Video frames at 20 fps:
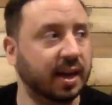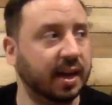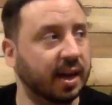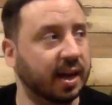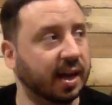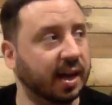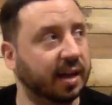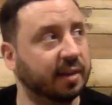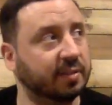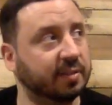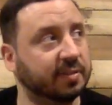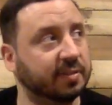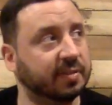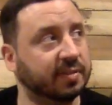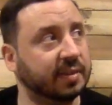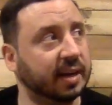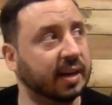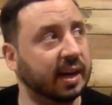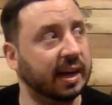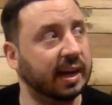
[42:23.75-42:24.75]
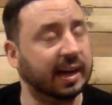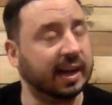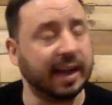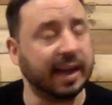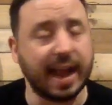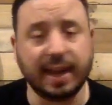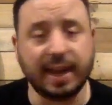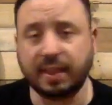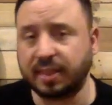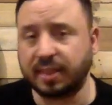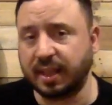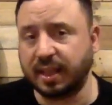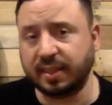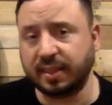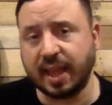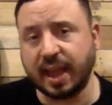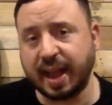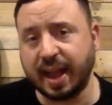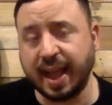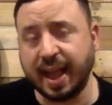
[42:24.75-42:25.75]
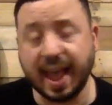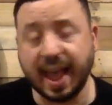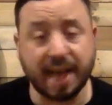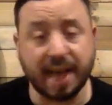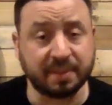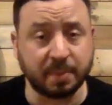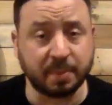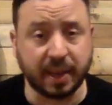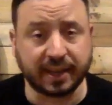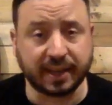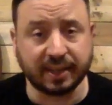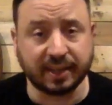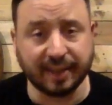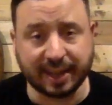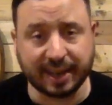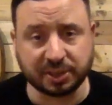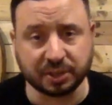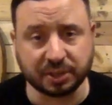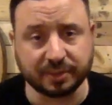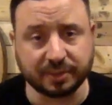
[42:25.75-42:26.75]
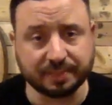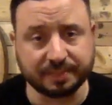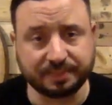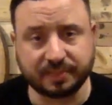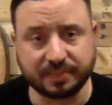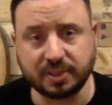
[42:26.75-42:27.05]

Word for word: of uh, anything that I have in my collection.